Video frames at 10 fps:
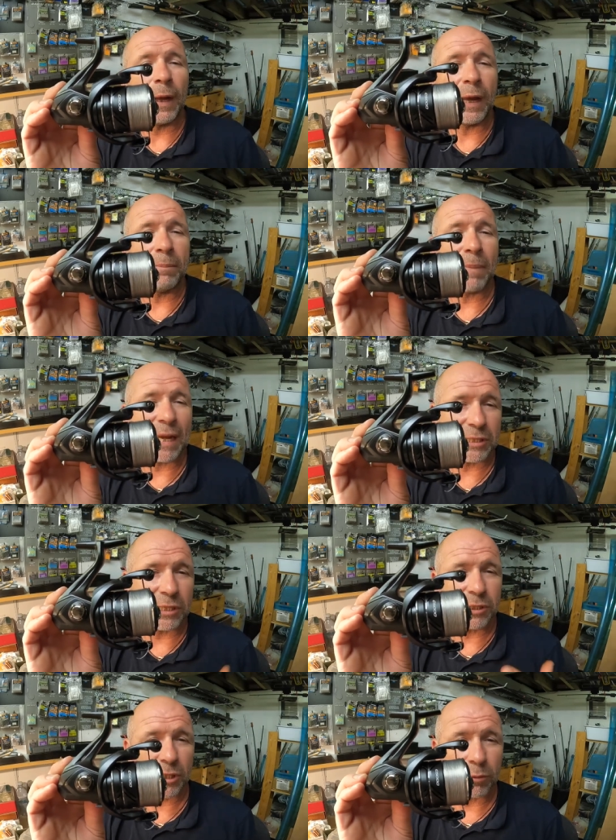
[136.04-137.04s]
uh, it makes
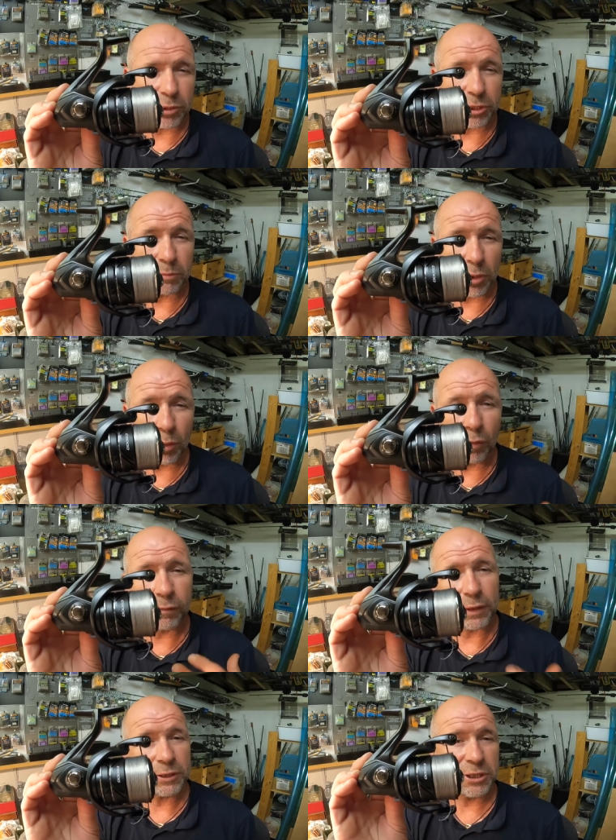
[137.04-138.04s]
it so
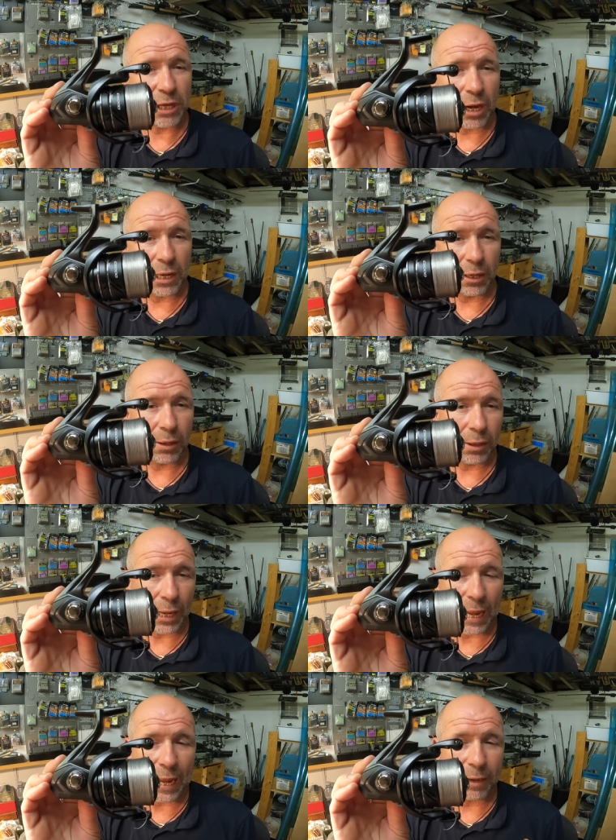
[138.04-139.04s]
smooth and silent
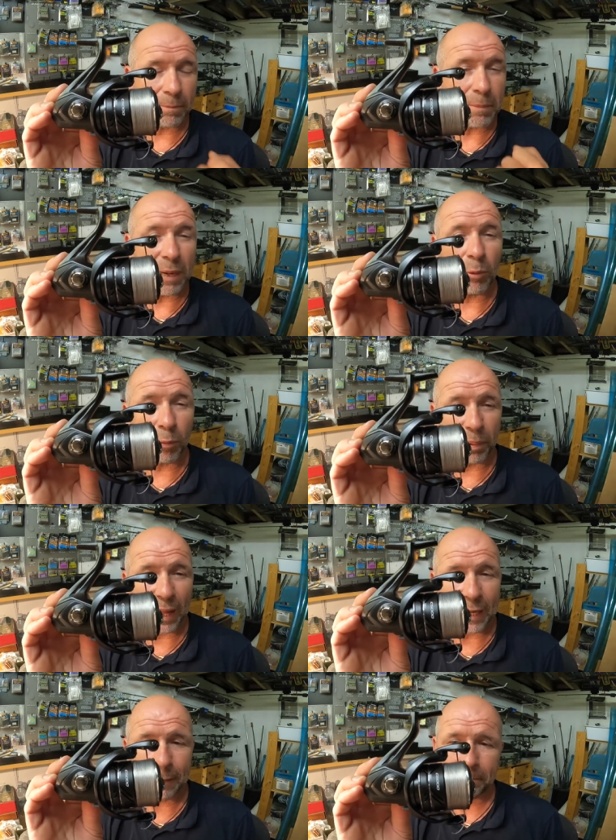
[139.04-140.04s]
and minimal
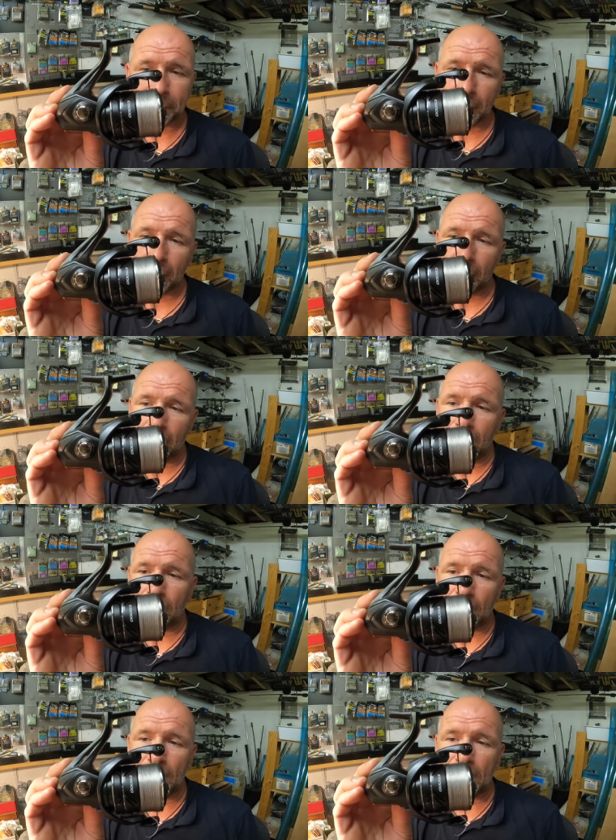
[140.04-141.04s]
play.
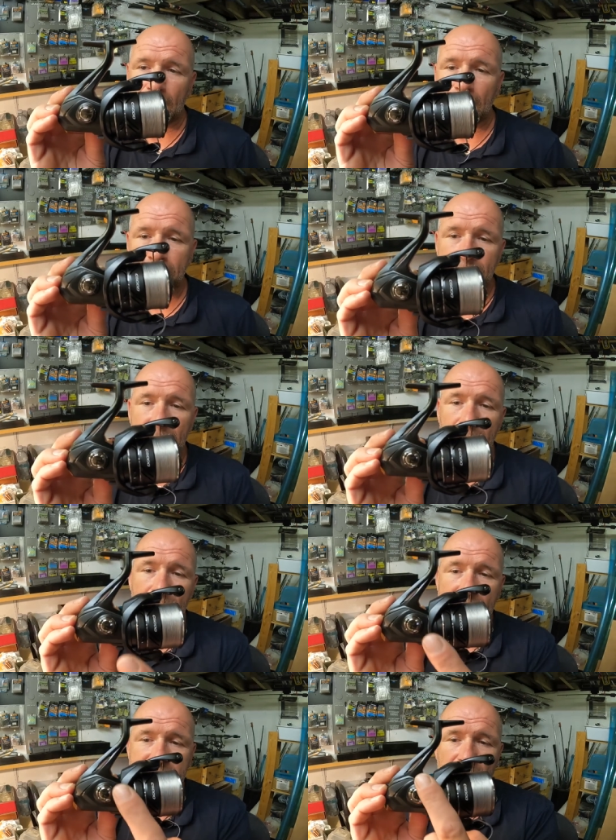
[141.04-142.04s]
Uh, but
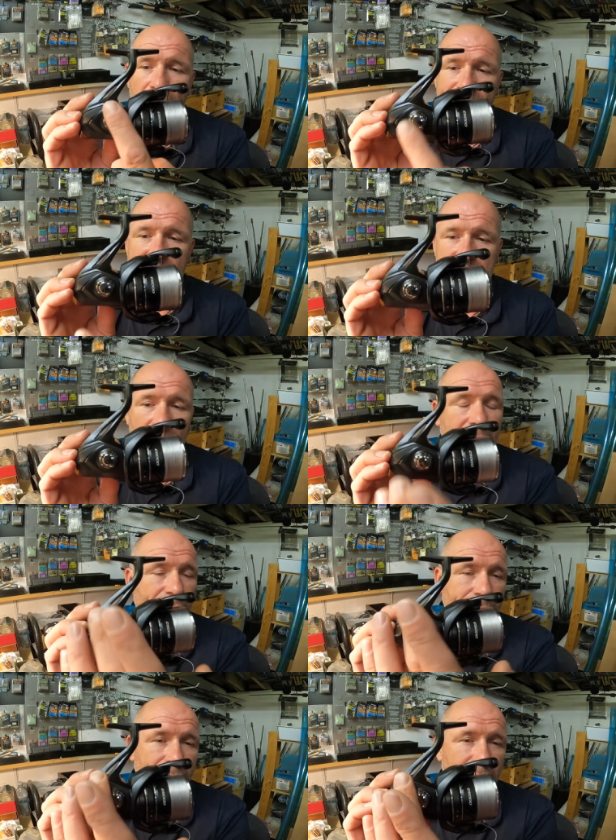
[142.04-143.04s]
it's got things like
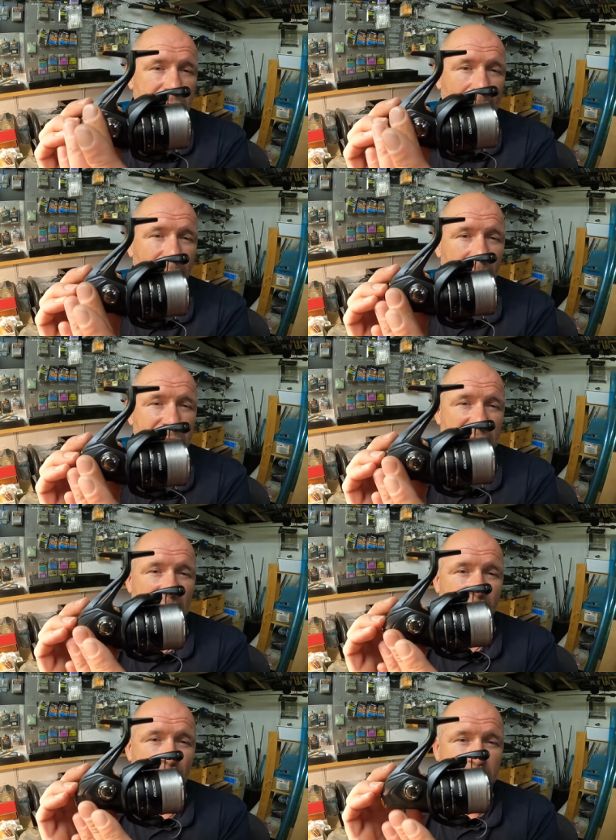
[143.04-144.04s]
for example, the
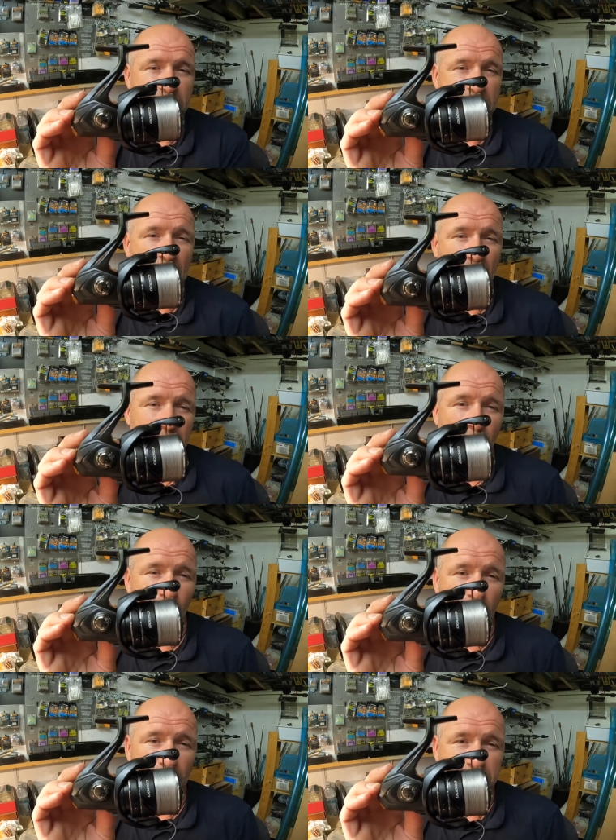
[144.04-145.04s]
material is
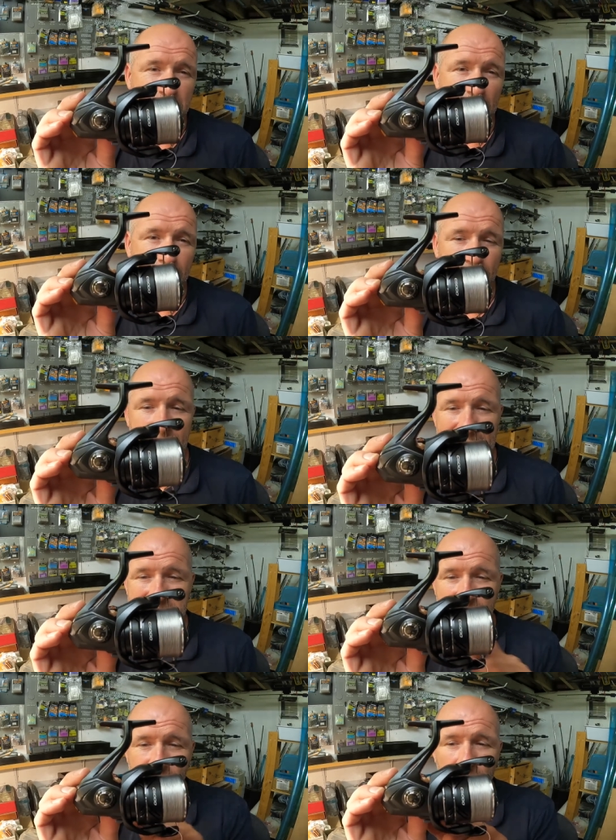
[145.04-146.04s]
CI4 composite, and
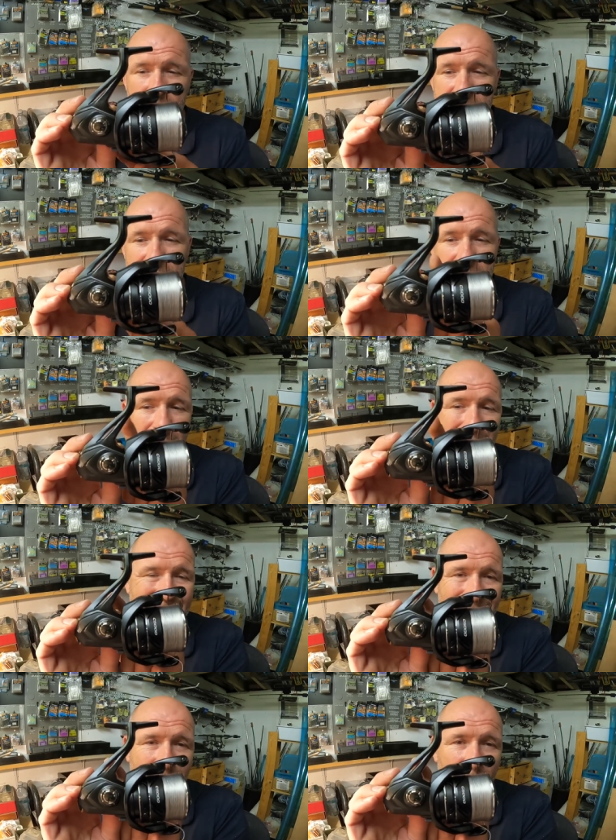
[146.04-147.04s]
that's in the rotor system
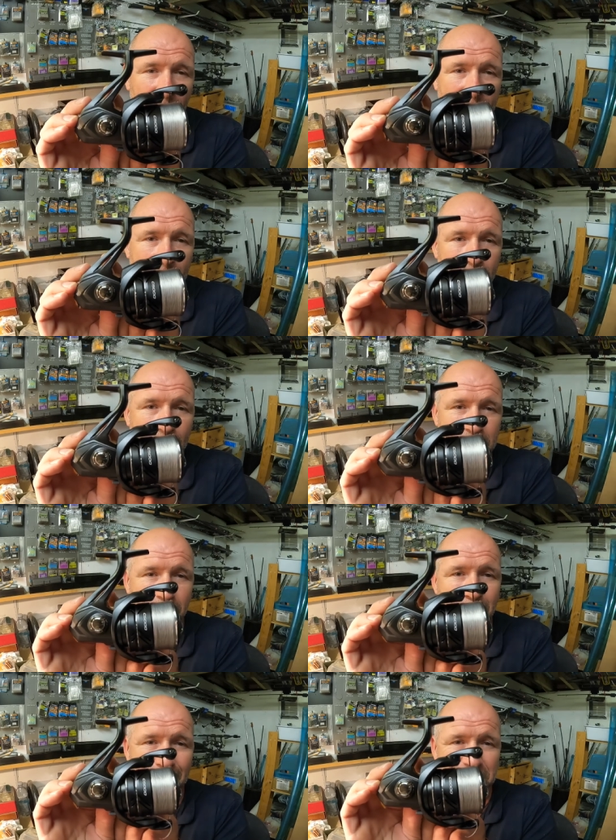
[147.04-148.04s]
and the body. That's
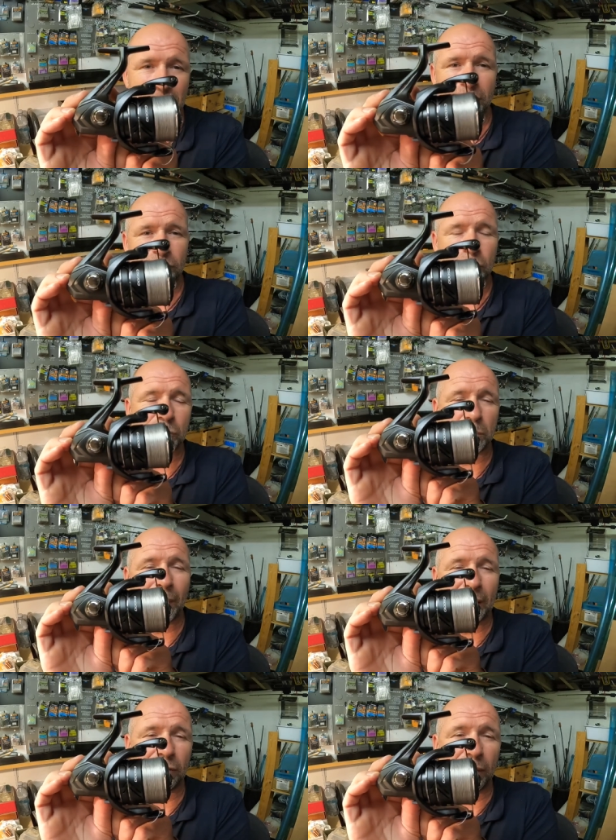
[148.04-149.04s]
massively reduced the
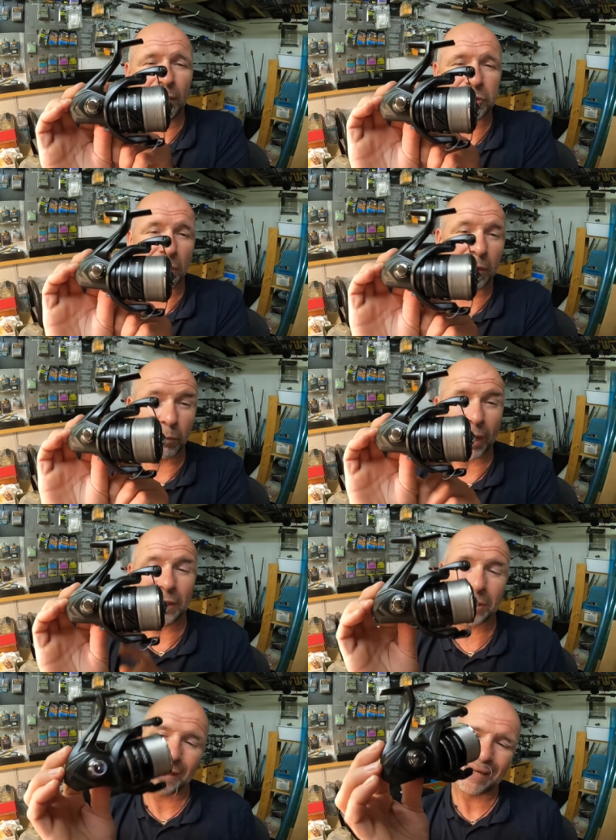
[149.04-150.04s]
weight of the reel. So only
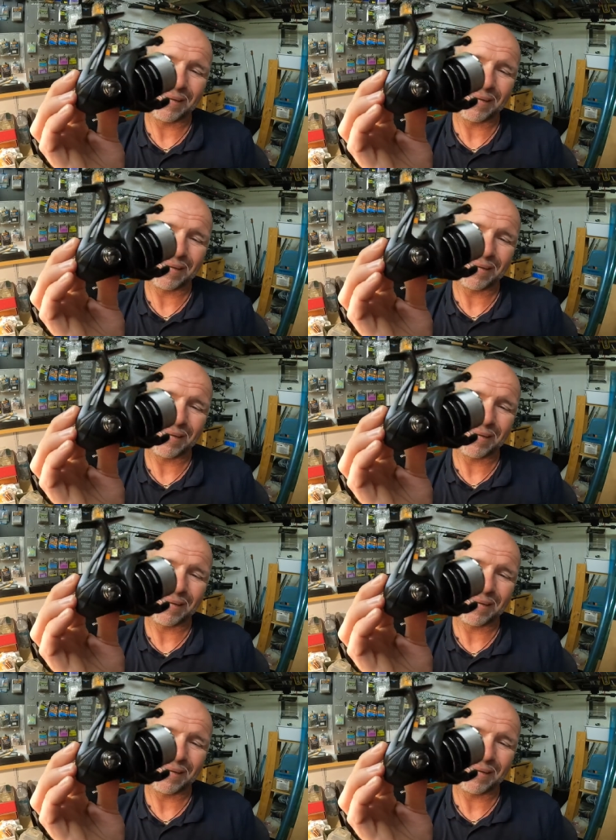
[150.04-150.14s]
weighs,